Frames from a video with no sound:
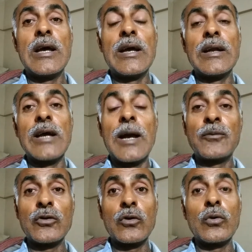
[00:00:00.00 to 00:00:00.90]
and I'm
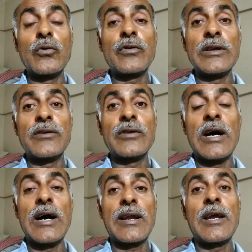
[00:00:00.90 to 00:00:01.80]
sure those things
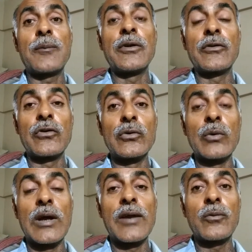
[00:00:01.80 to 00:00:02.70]
are happening to you
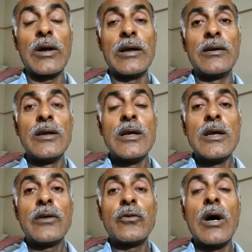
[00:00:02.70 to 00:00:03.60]
as well.
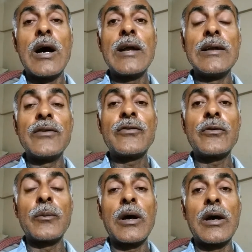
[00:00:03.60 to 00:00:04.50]
So I list
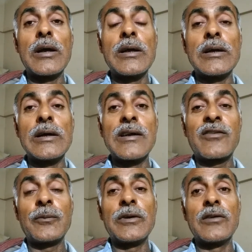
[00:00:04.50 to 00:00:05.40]
my
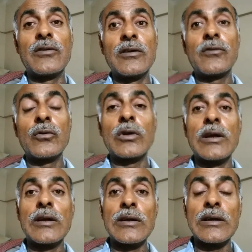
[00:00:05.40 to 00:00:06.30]
experiences so
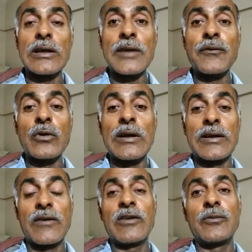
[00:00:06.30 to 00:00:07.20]
that I give you
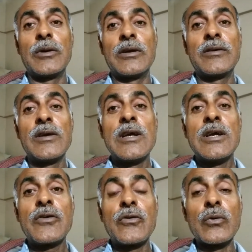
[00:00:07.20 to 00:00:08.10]
encouragement,
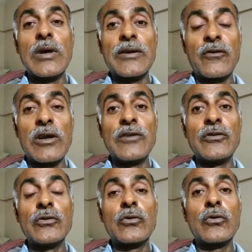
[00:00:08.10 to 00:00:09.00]
to encourage
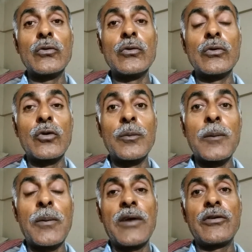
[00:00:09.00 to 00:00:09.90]
you to be
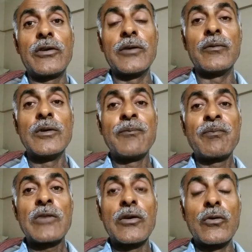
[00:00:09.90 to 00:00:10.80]
positive.
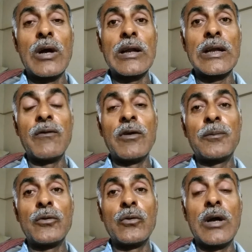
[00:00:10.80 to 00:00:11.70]
Do not give up,
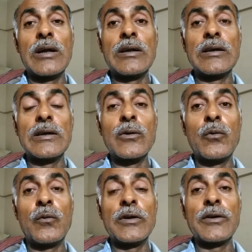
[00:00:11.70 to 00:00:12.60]
do not go
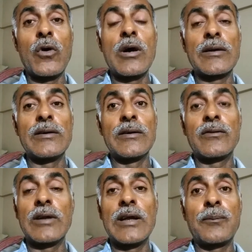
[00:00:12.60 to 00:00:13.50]
for the wrong
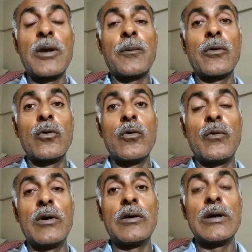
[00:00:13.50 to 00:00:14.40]
things, like people go for